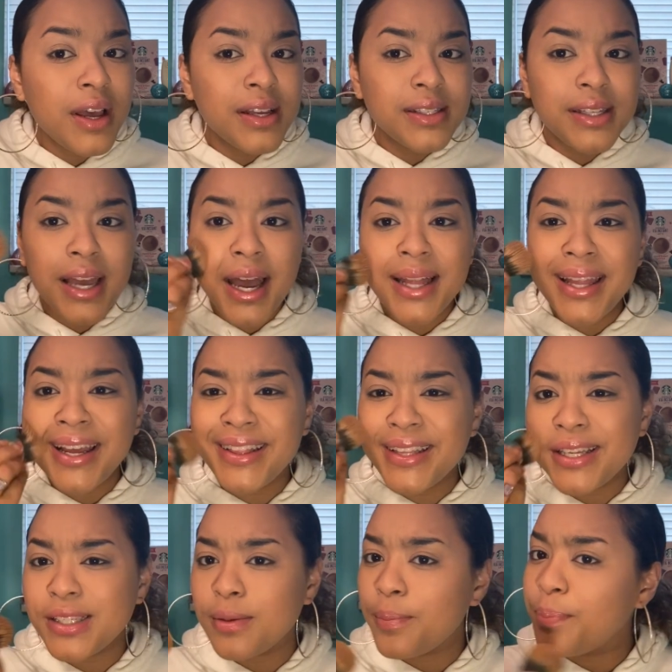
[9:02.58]
See, I like
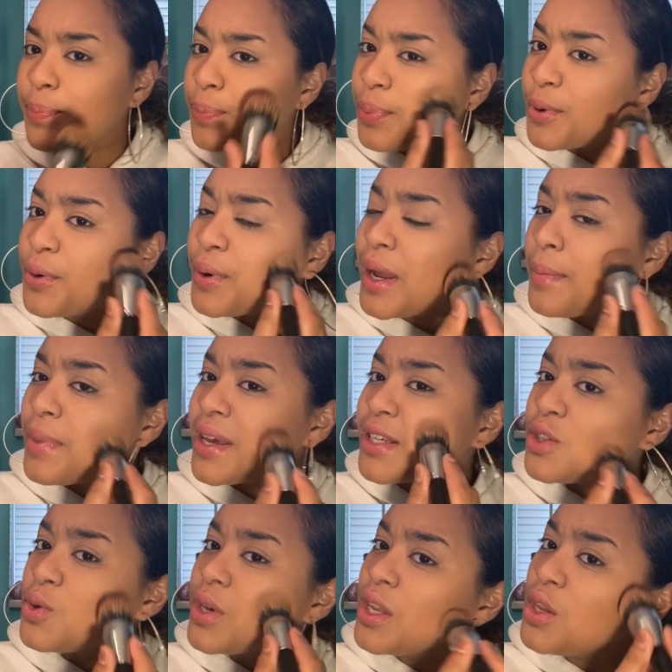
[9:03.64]
this cream because
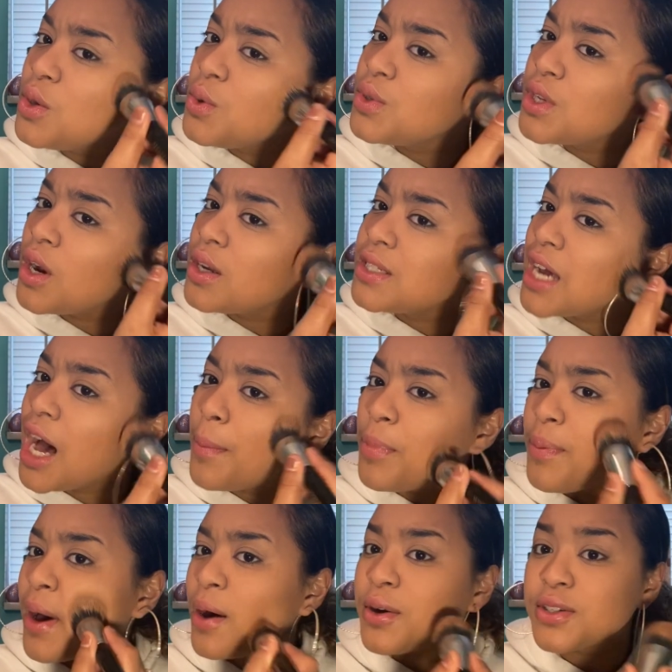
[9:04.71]
you can use it on top of
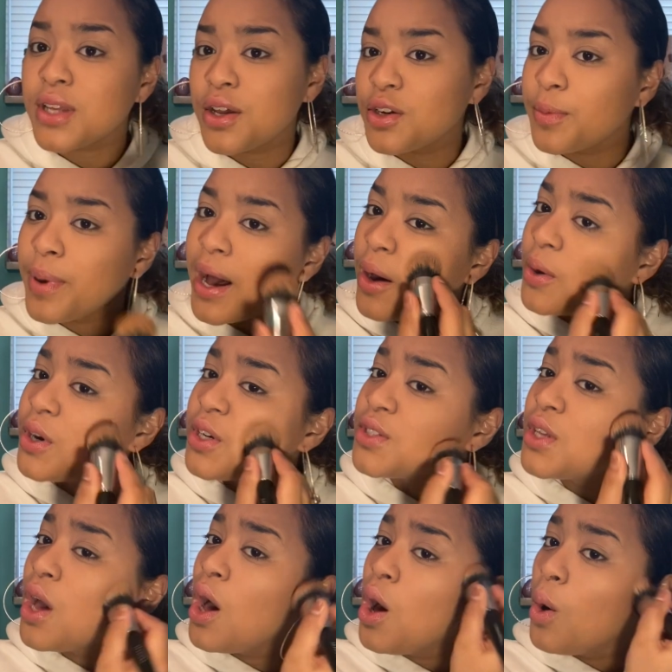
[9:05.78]
powders, under powders,
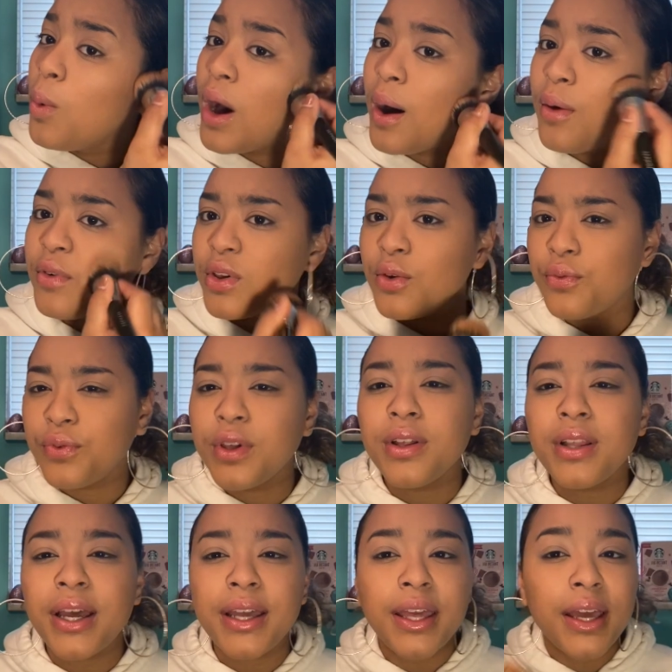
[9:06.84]
however you feel
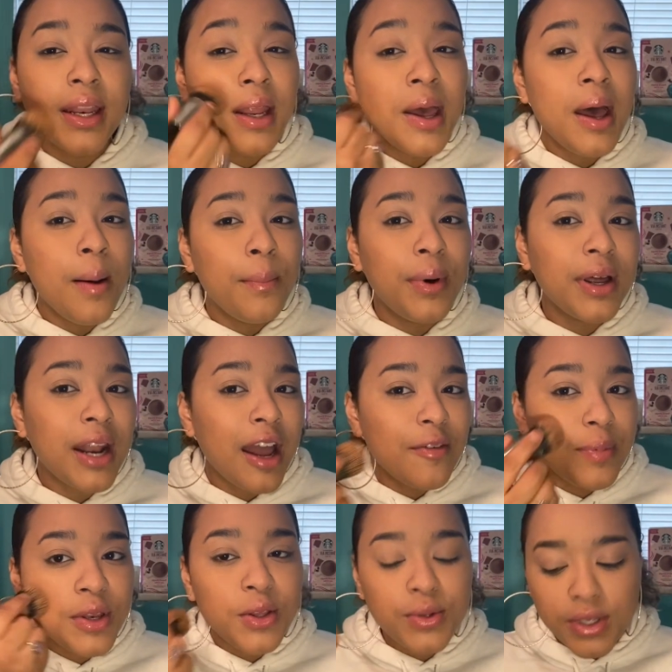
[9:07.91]
like it. But I've
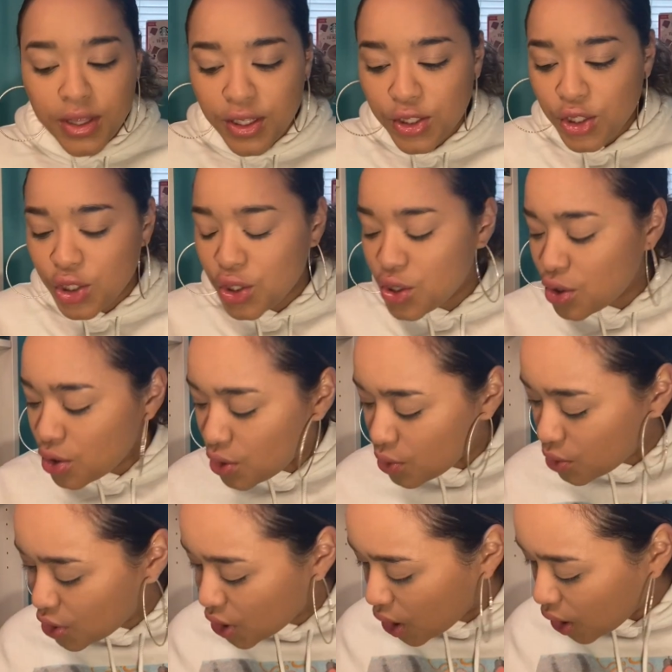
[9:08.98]
been using this new
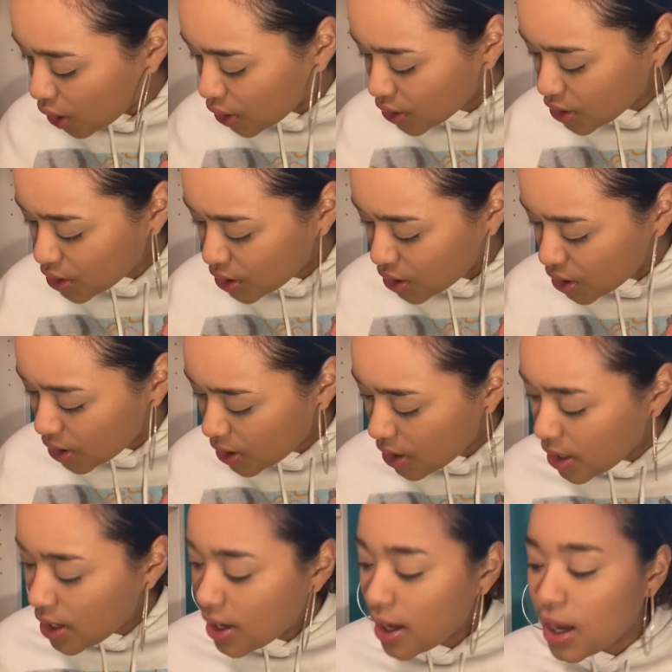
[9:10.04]
Tarte.
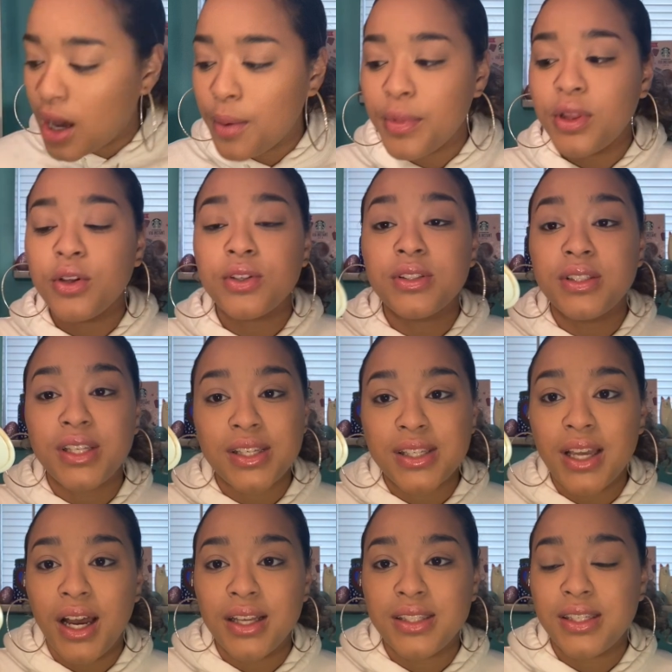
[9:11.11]
It looks
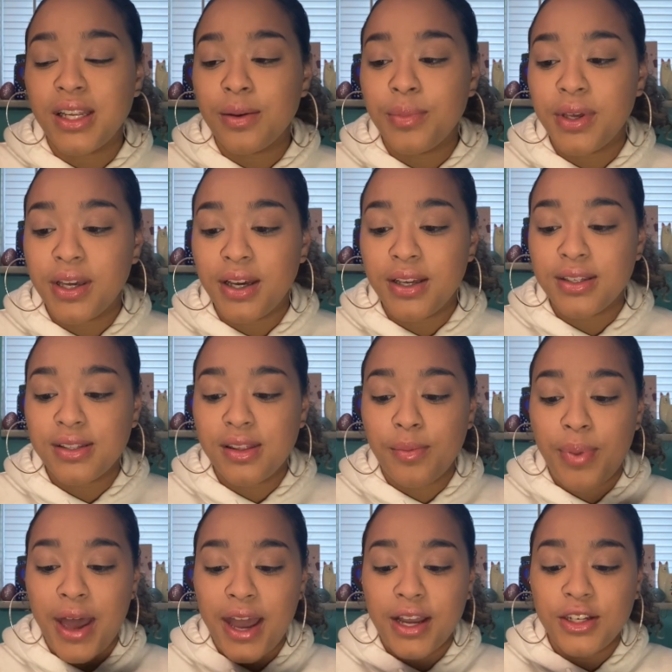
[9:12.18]
disgusting because the
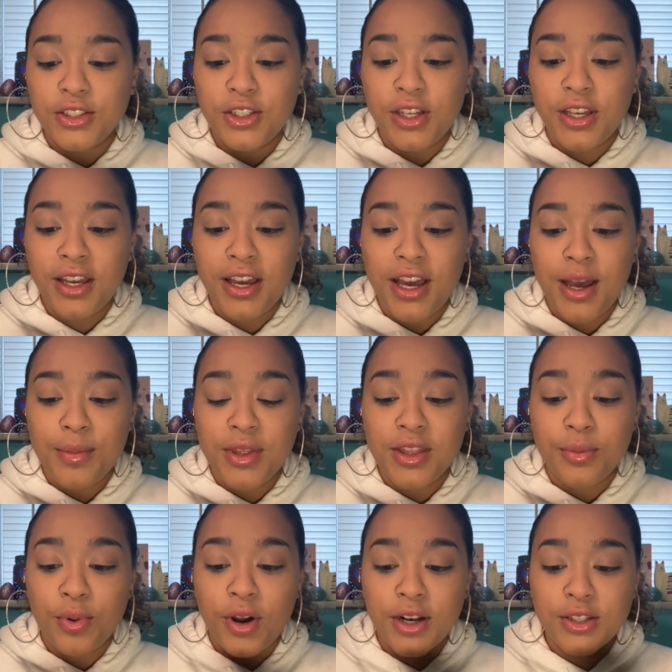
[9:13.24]
packaging, I mean, the
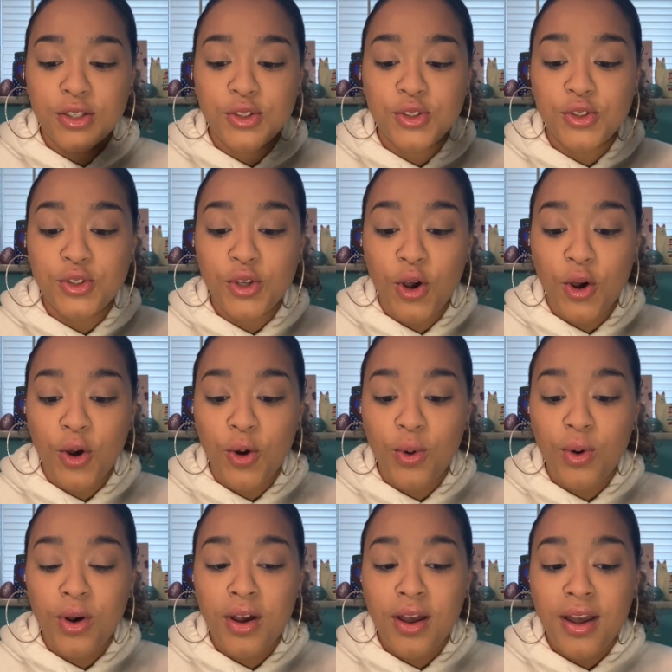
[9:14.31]
product is
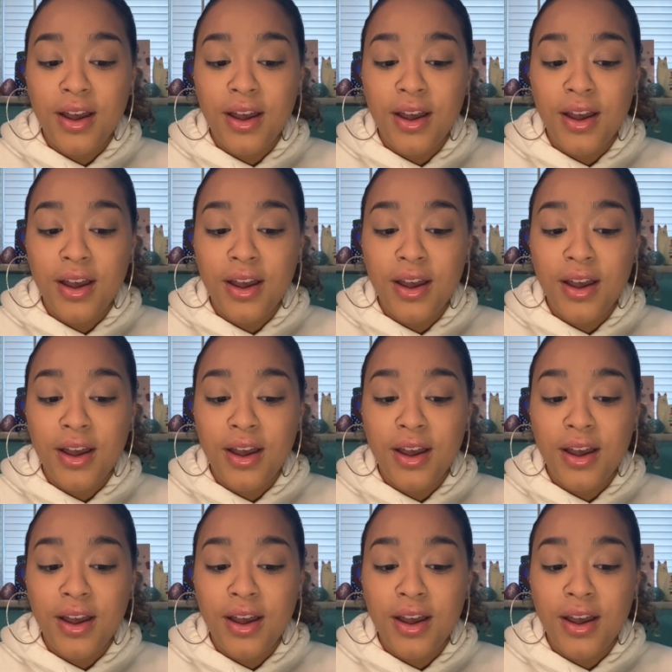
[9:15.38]
so